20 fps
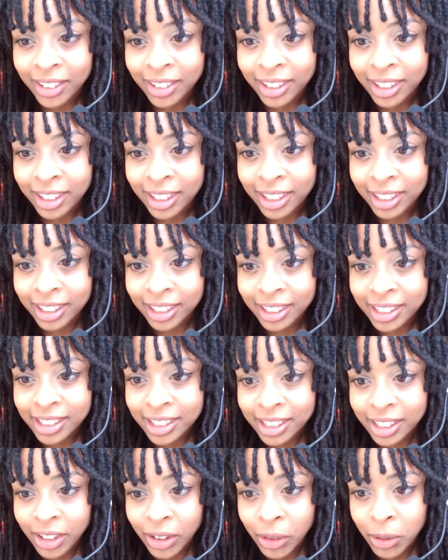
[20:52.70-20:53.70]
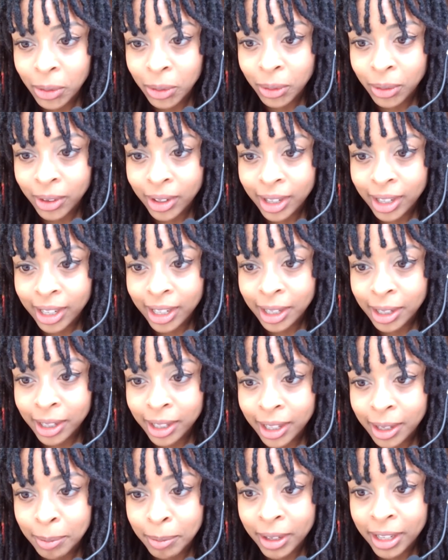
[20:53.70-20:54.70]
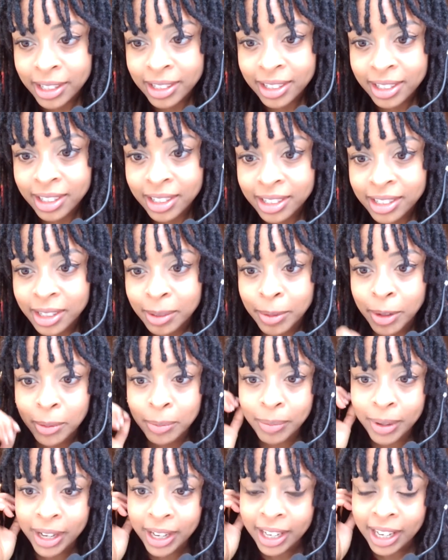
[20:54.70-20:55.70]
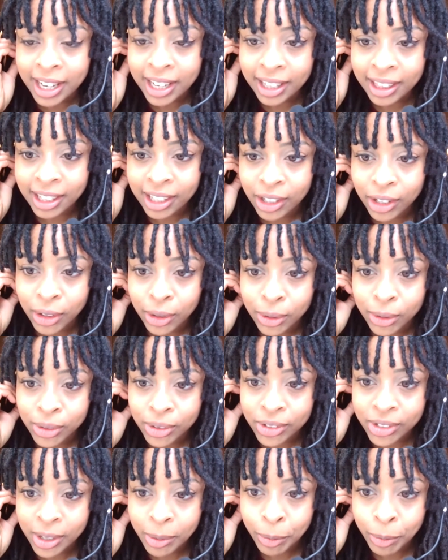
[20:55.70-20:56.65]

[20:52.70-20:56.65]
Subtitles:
Let's see. Oh, I am hesitant about buying anything used.